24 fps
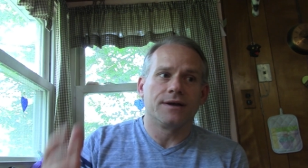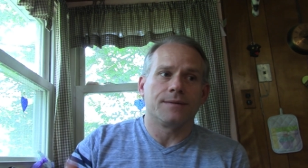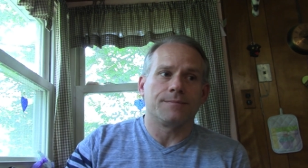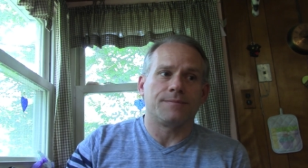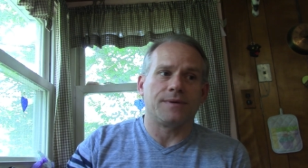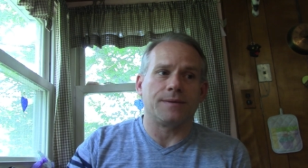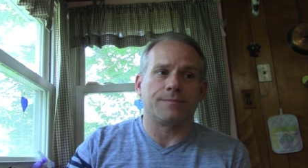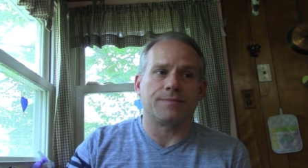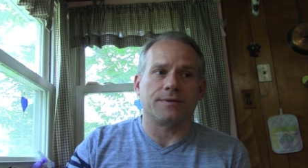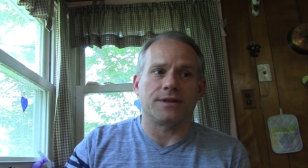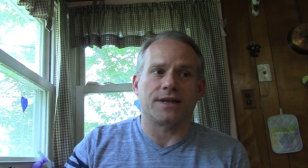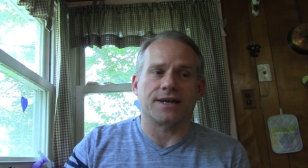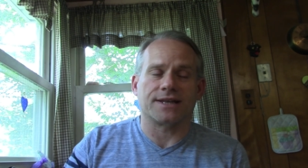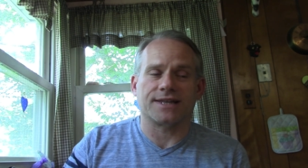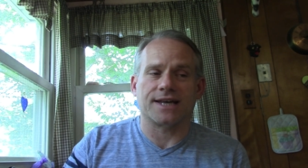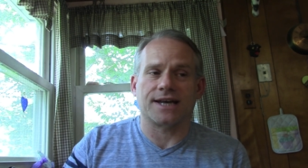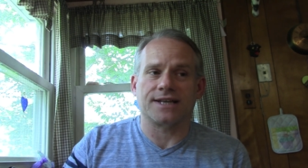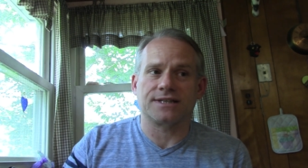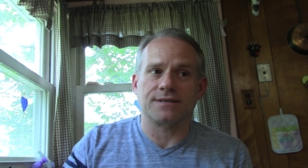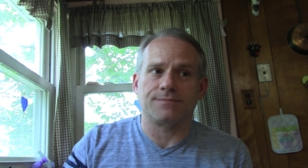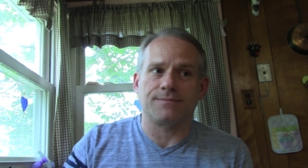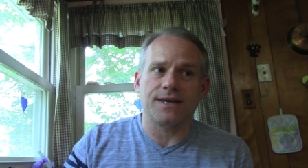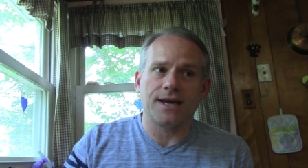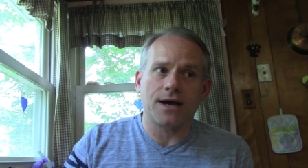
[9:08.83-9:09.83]
people like
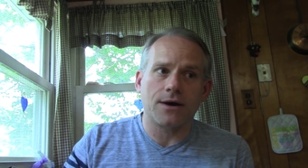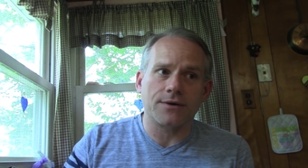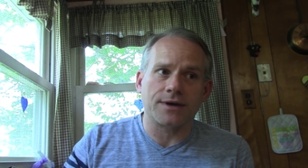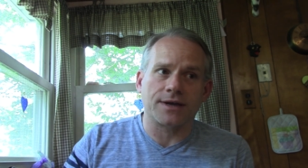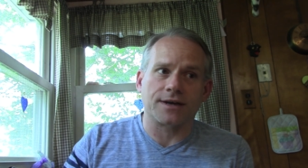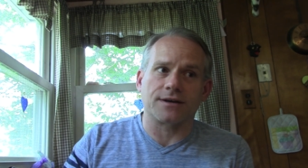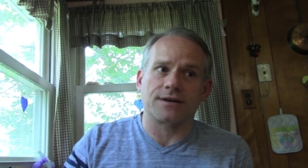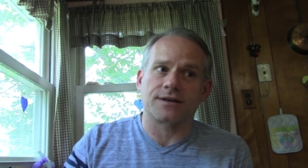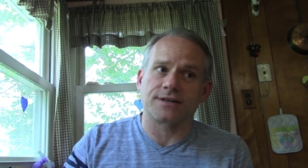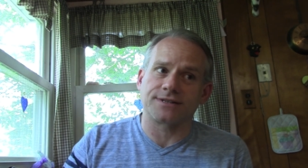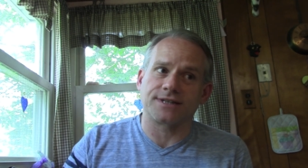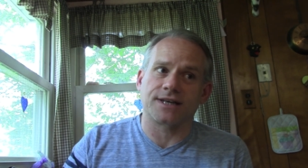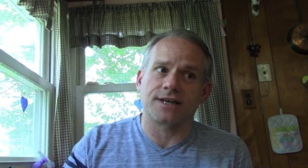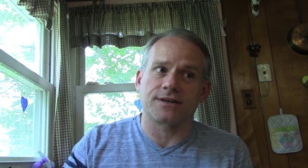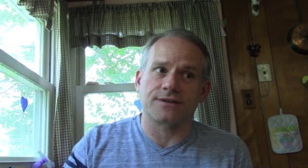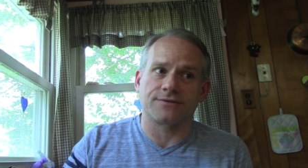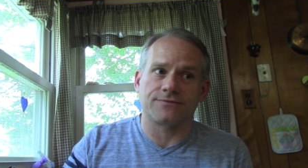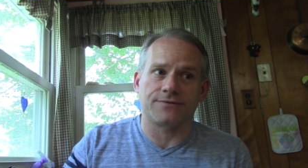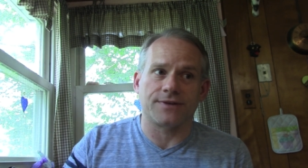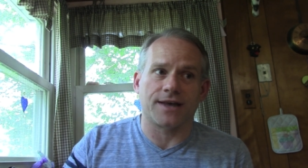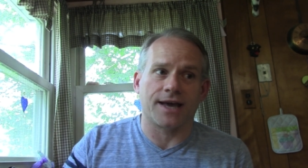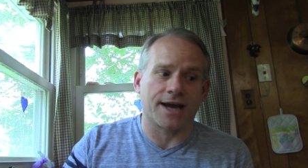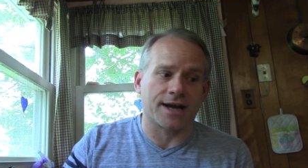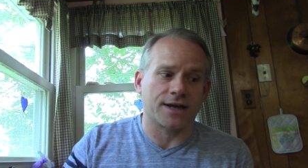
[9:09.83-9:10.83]
that to be out here because they
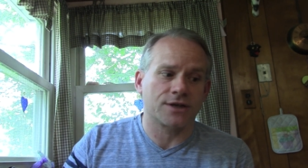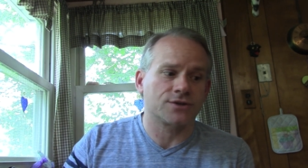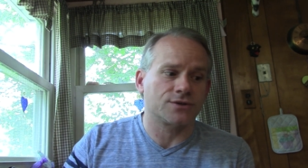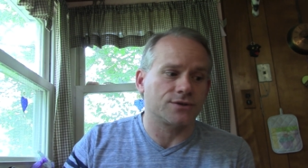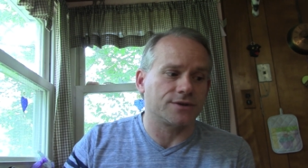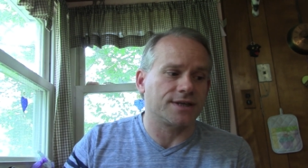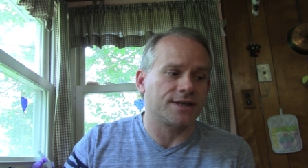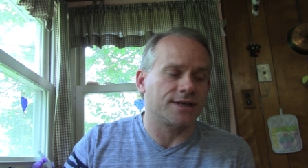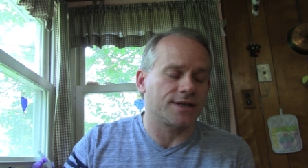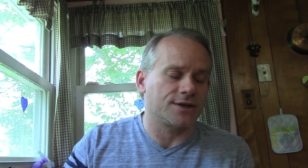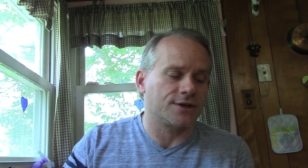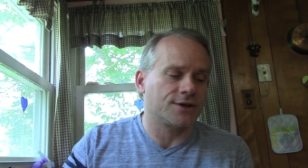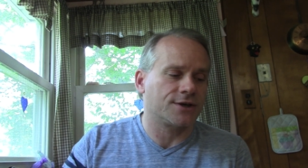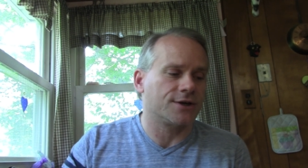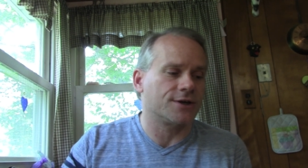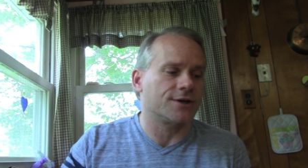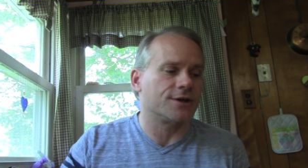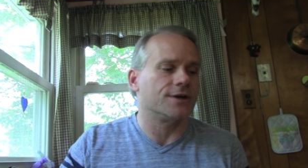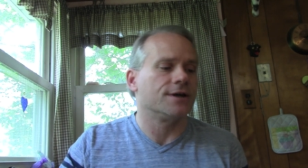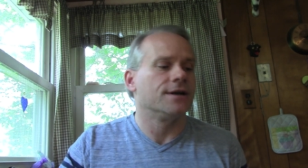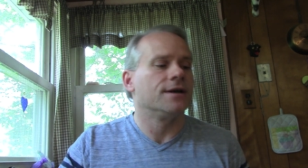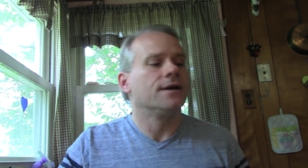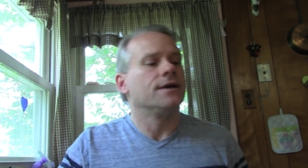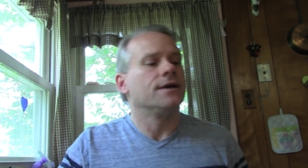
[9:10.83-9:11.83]
could actually get hurt